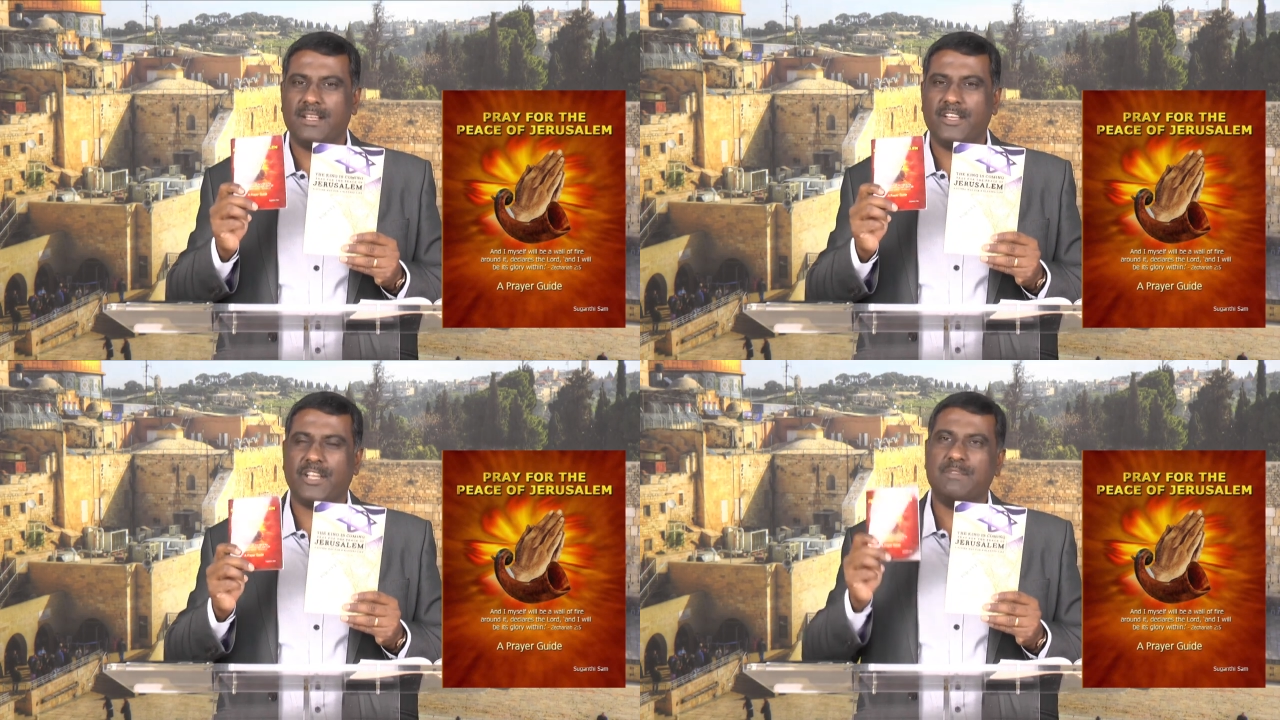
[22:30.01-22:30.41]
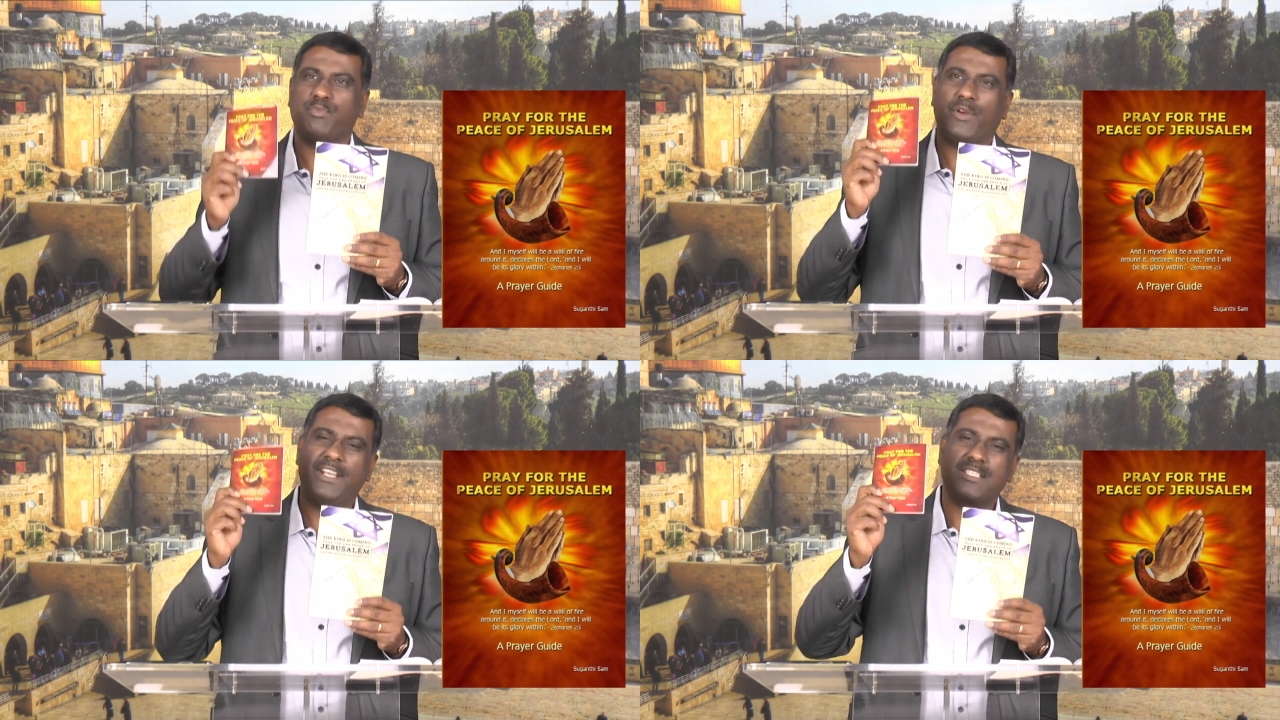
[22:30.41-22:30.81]
You can
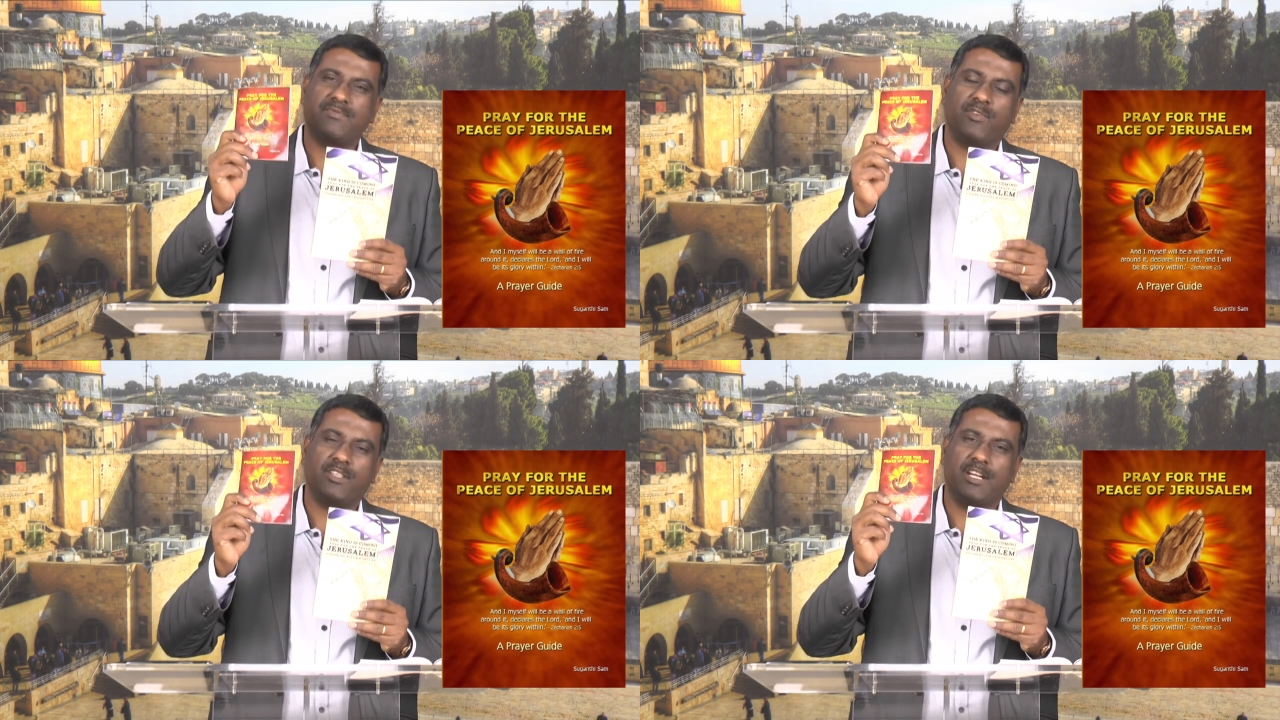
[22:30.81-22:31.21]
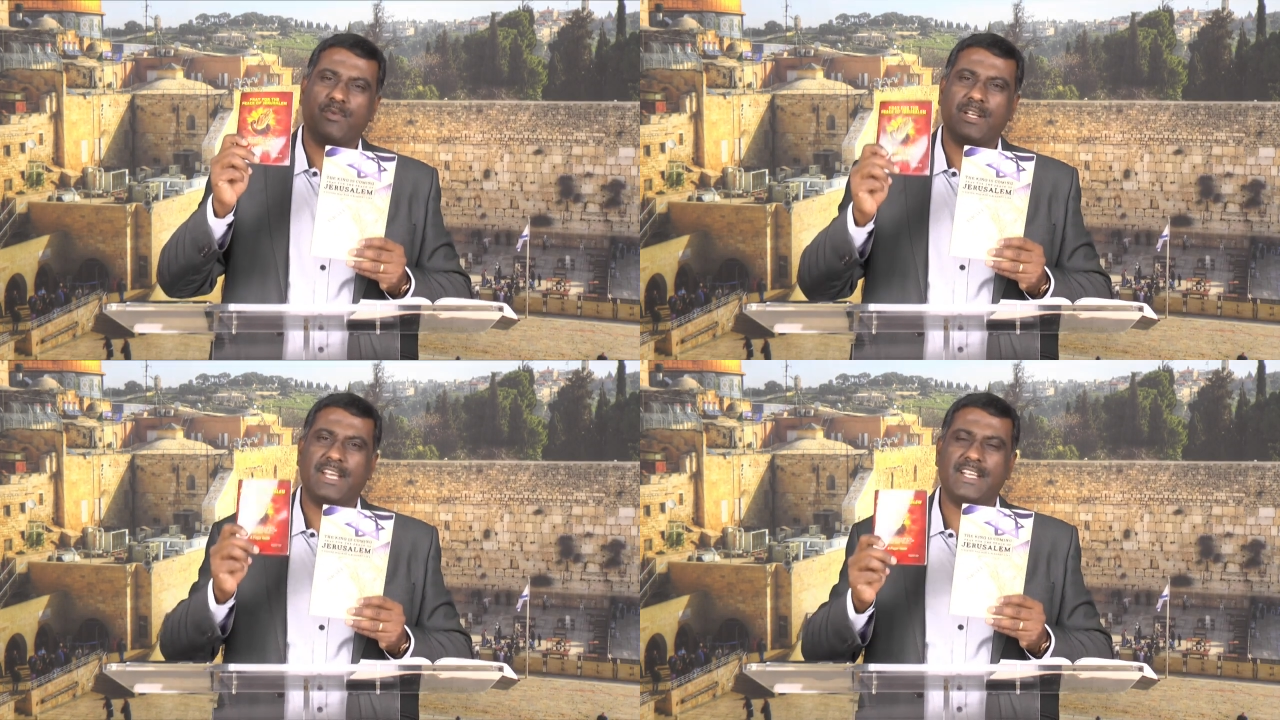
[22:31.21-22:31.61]
pray for
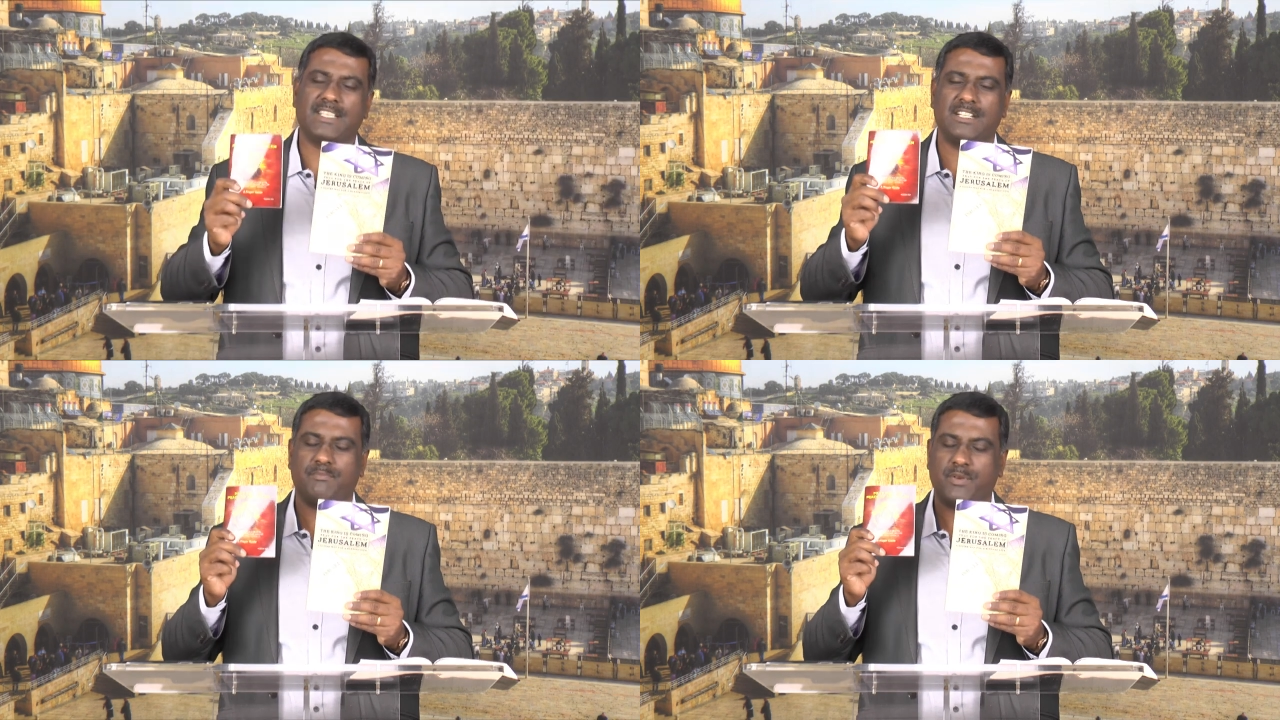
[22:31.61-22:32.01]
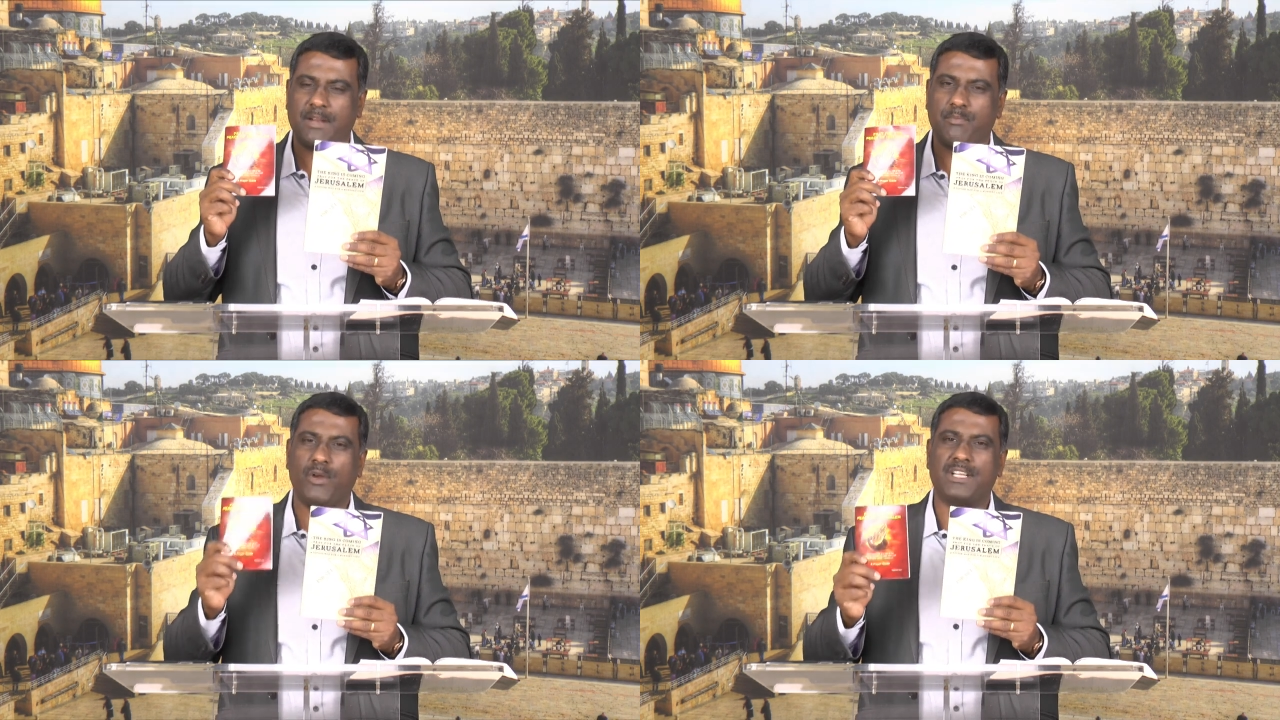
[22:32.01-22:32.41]
31 days and the prayer
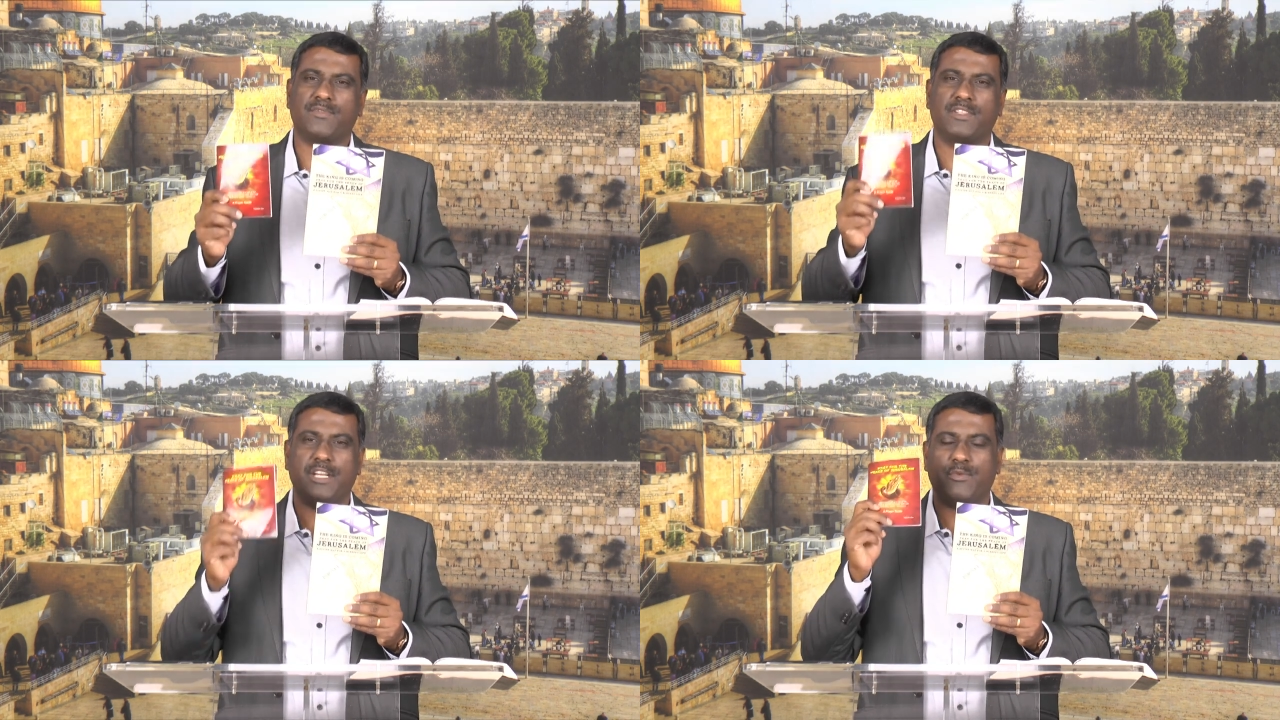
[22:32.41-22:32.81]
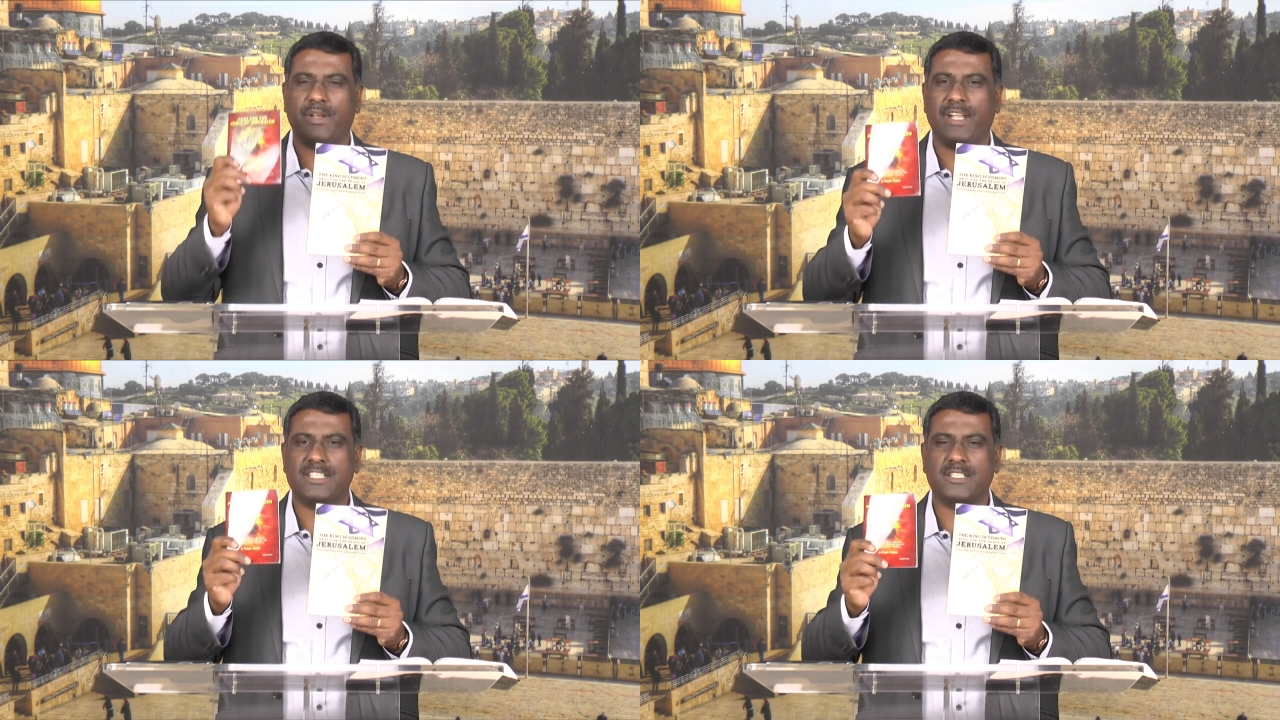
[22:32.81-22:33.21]
points for 31
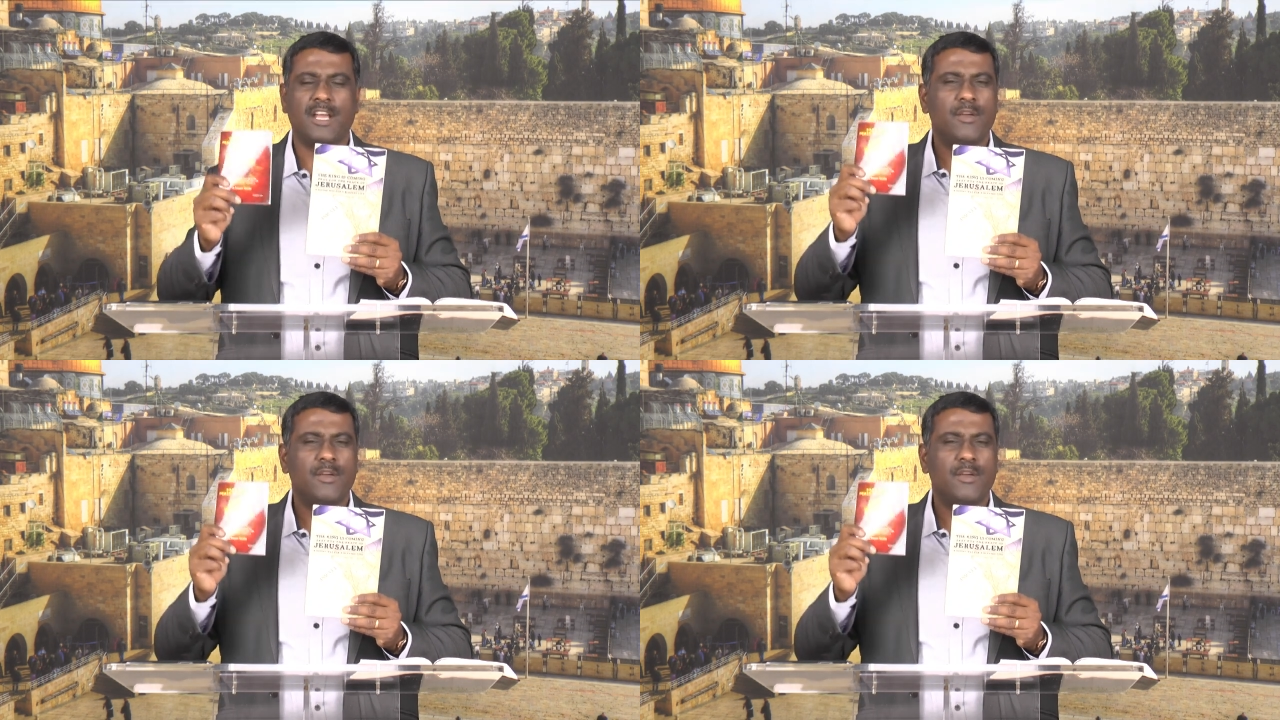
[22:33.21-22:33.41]
days